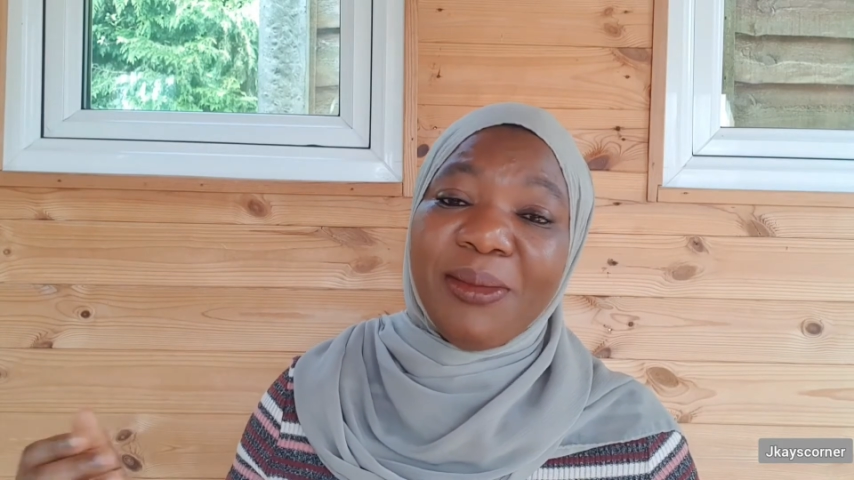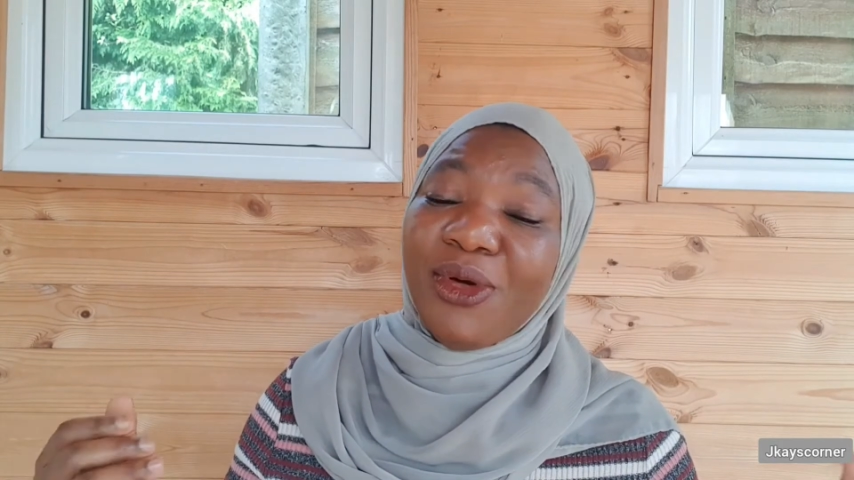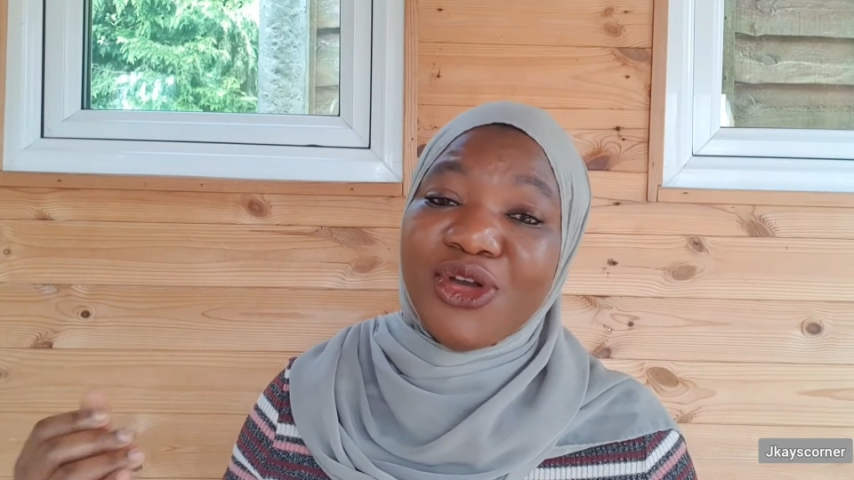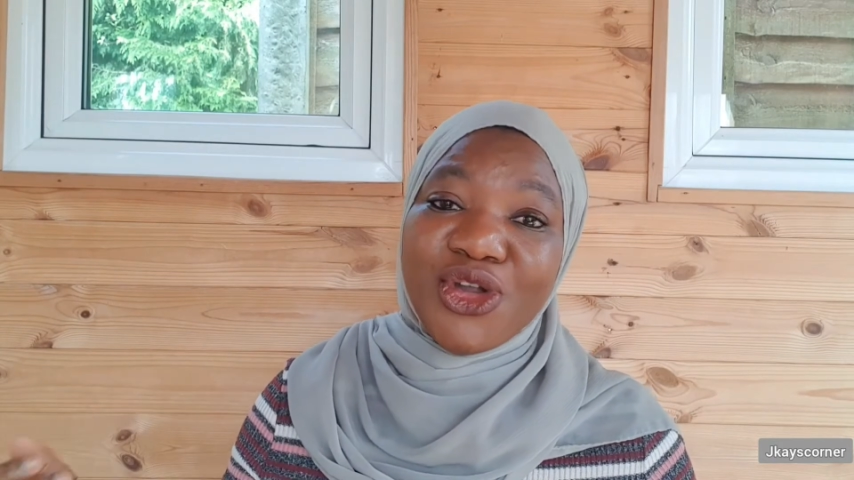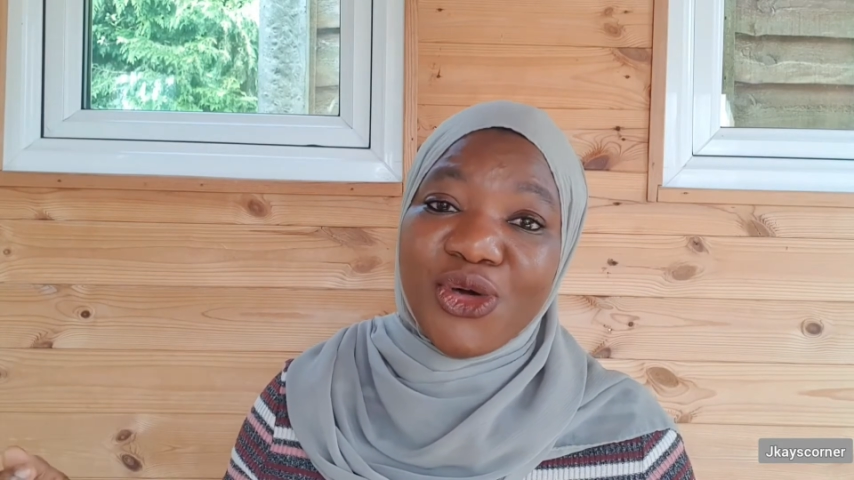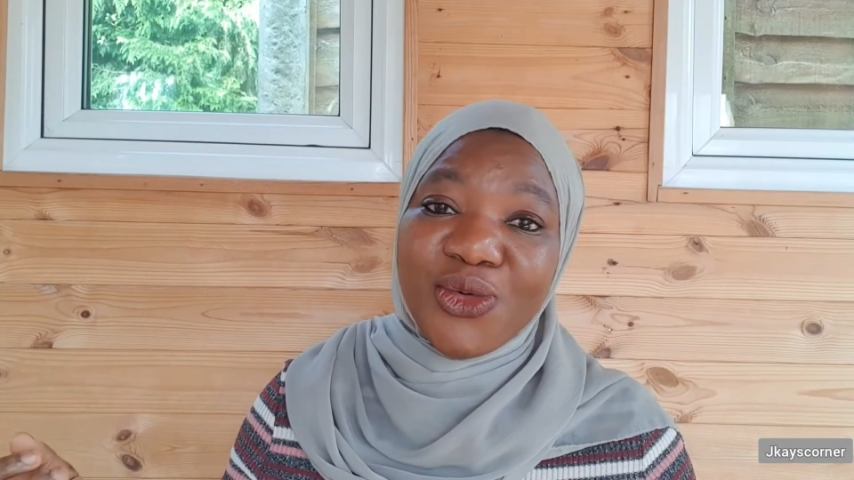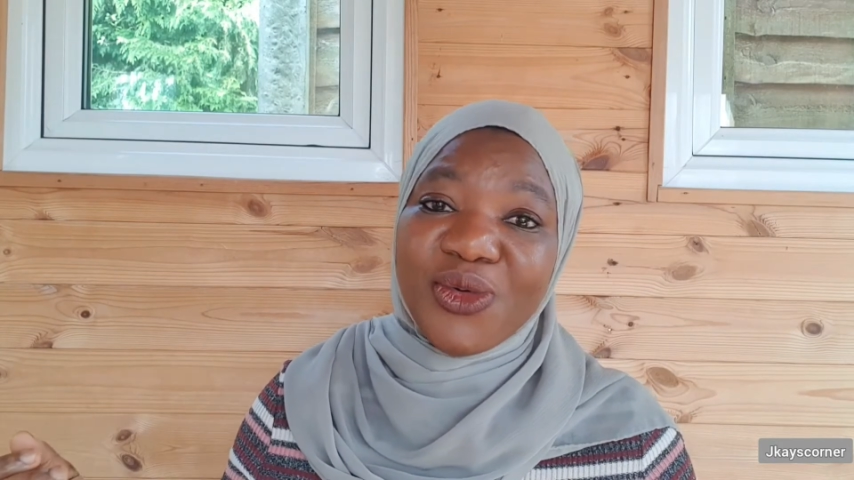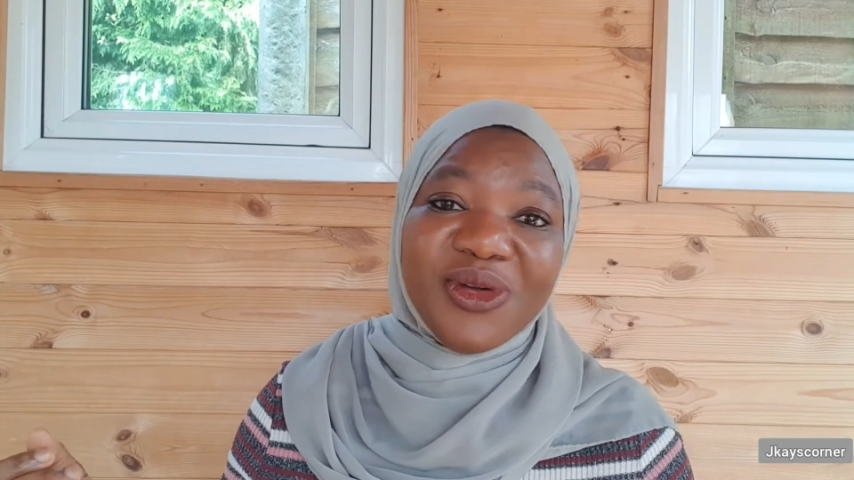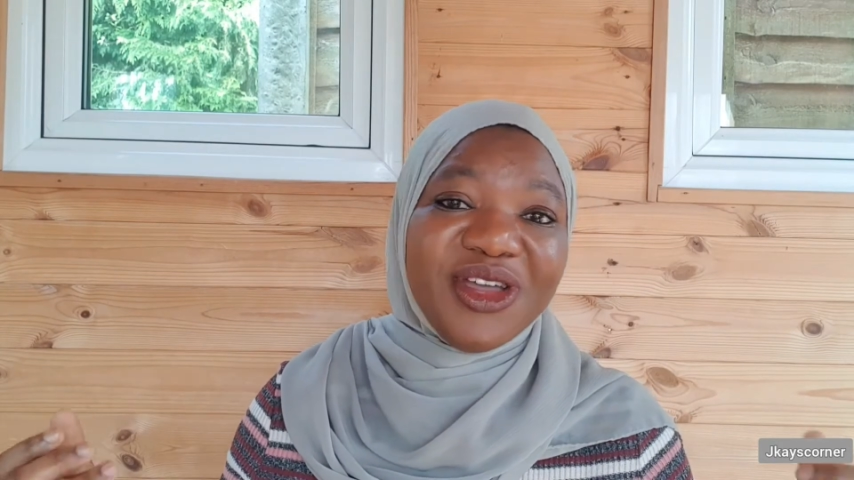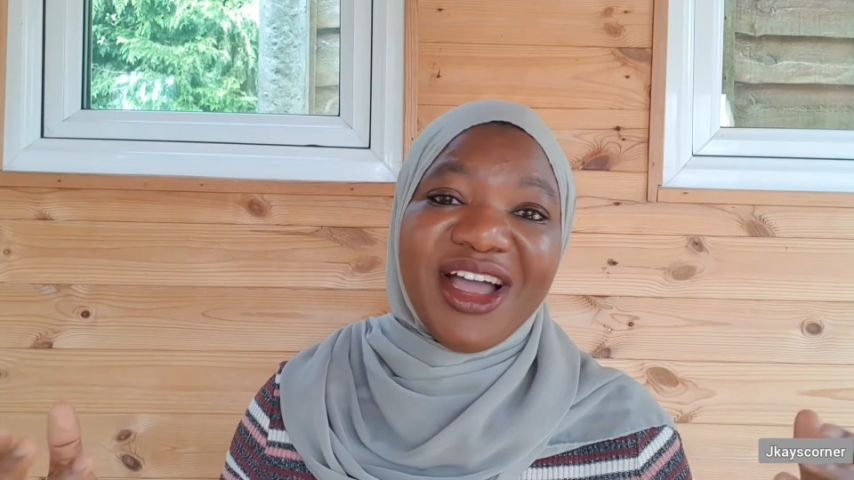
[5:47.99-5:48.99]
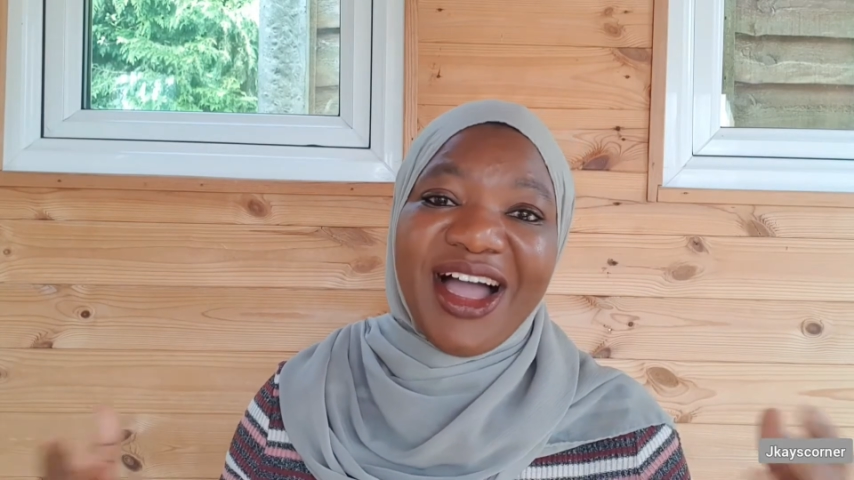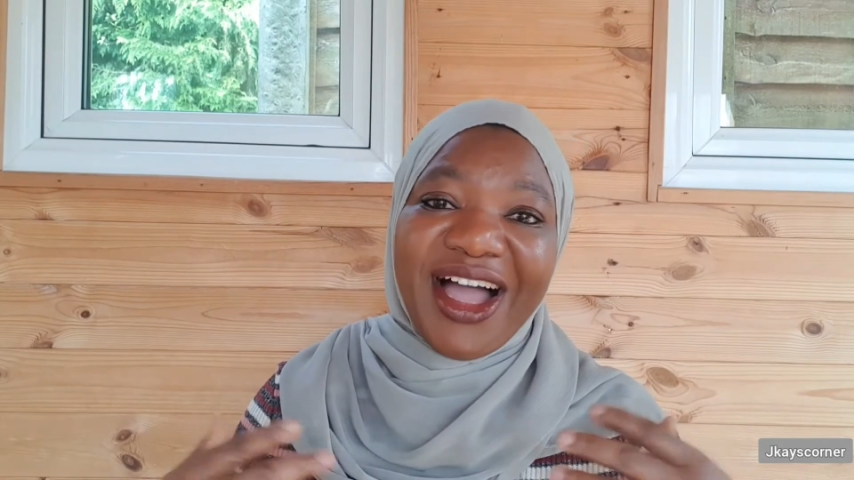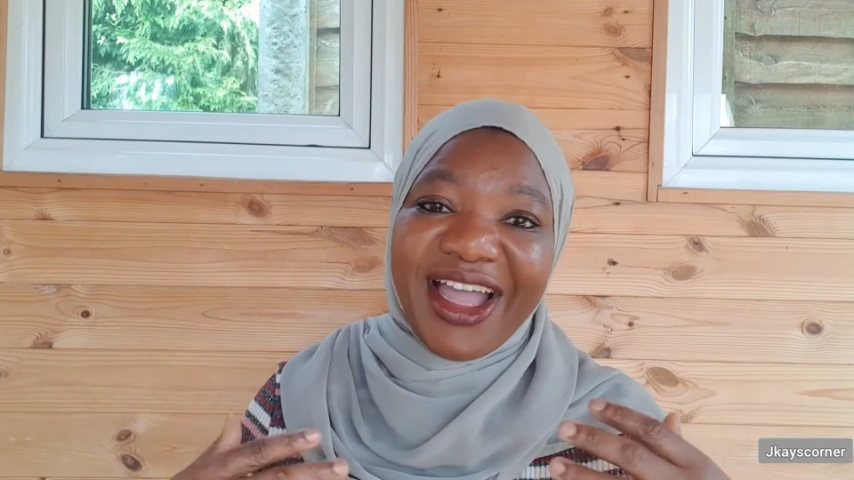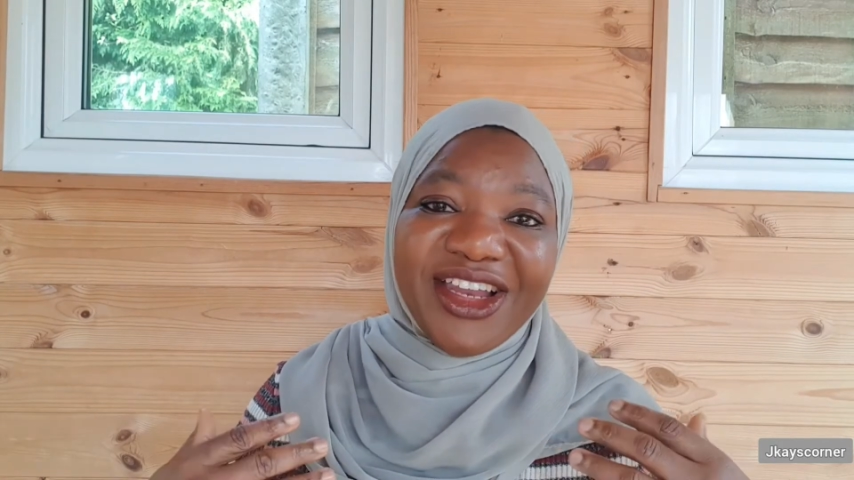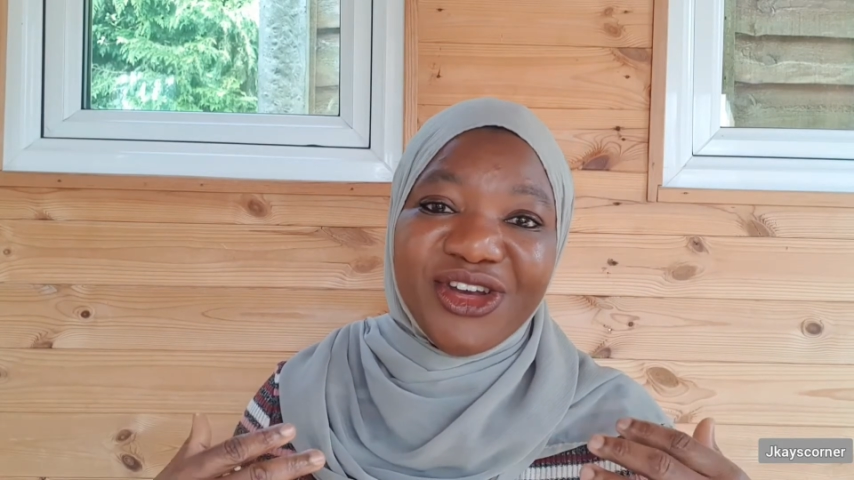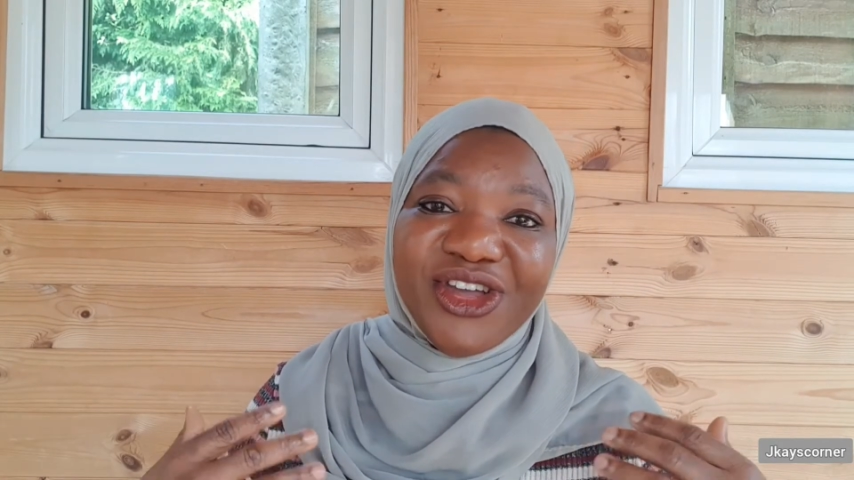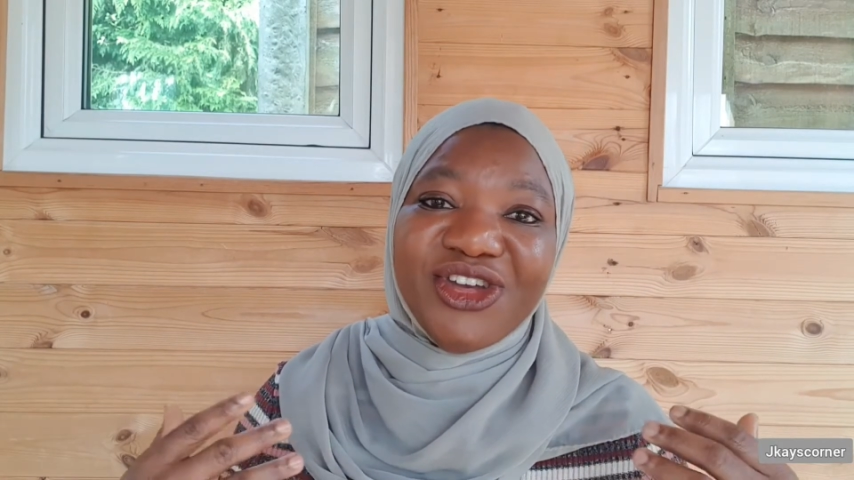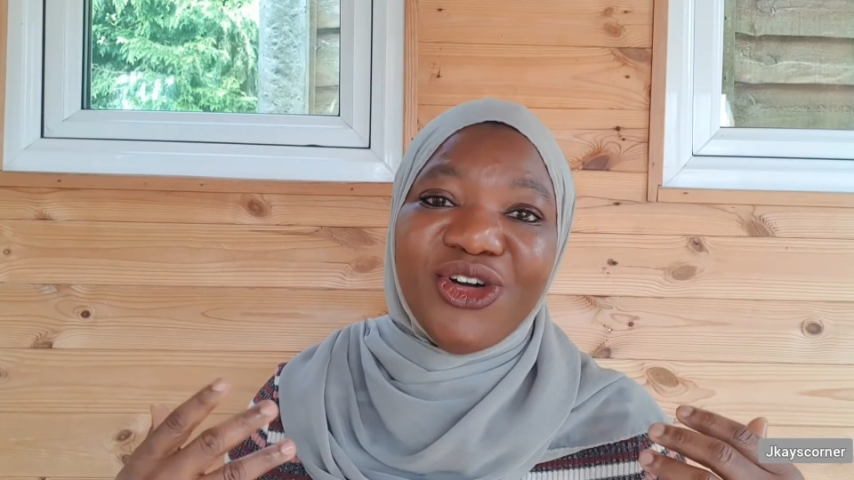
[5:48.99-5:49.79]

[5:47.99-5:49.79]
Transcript: But no, I learn